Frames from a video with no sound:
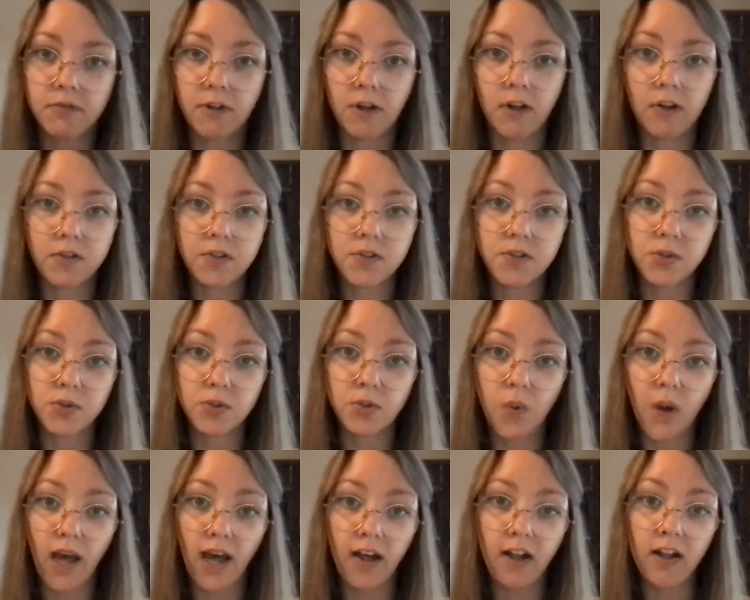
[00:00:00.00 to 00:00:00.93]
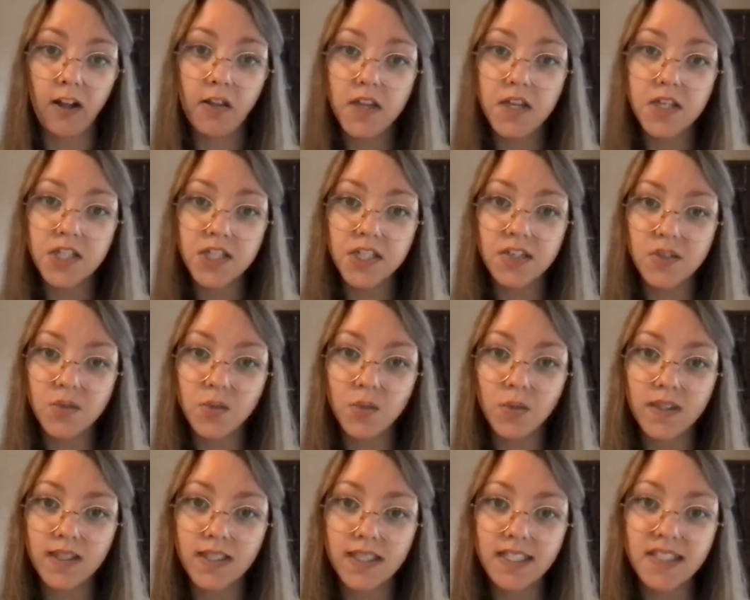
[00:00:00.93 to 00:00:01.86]
All Too Well that she just
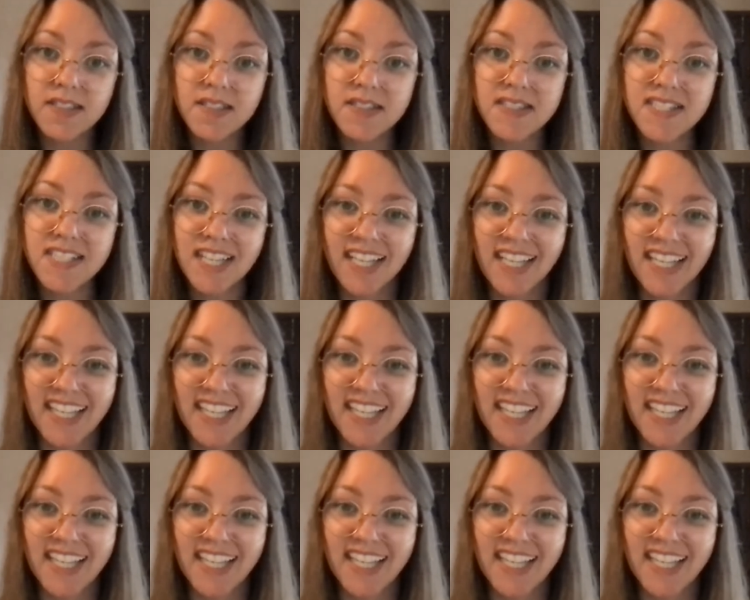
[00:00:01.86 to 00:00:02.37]
released,